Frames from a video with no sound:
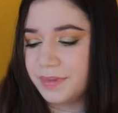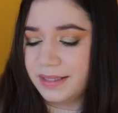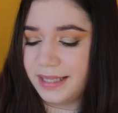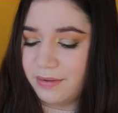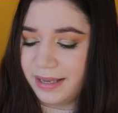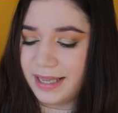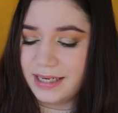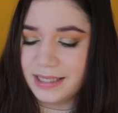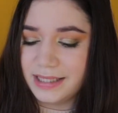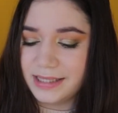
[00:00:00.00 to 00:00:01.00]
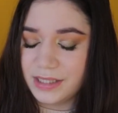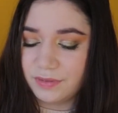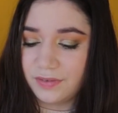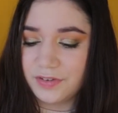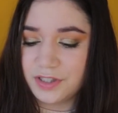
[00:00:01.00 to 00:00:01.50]
Now again, this is
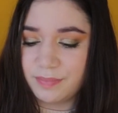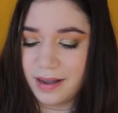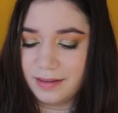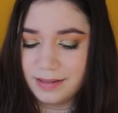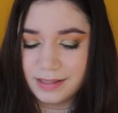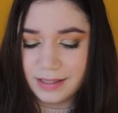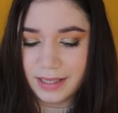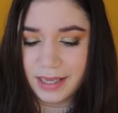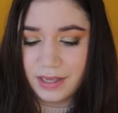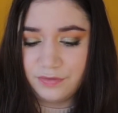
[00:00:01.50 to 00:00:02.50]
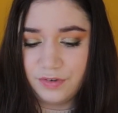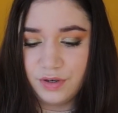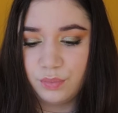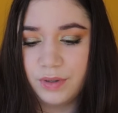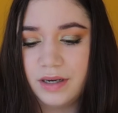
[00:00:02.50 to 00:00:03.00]
one of those palettes that I had for
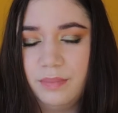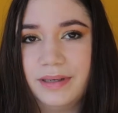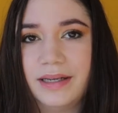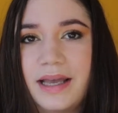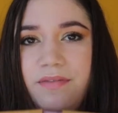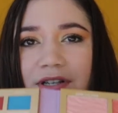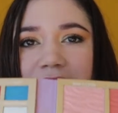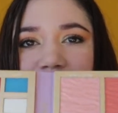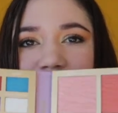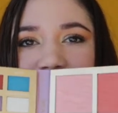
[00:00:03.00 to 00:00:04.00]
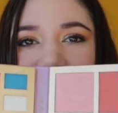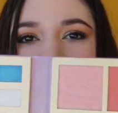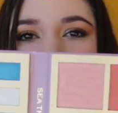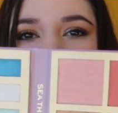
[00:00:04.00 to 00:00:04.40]
a while, but I haven't actually paid